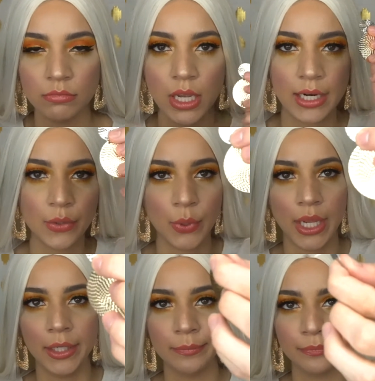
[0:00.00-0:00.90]
I don't
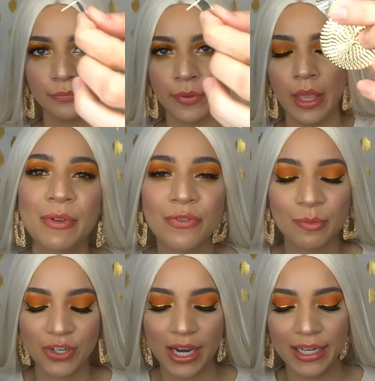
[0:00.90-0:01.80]
get it. Coming from
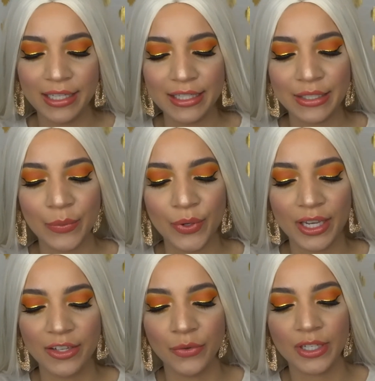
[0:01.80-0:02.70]
China, so what
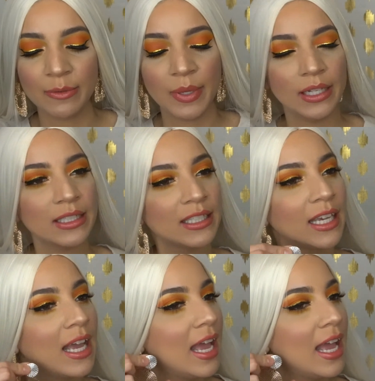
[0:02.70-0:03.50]
can you expect?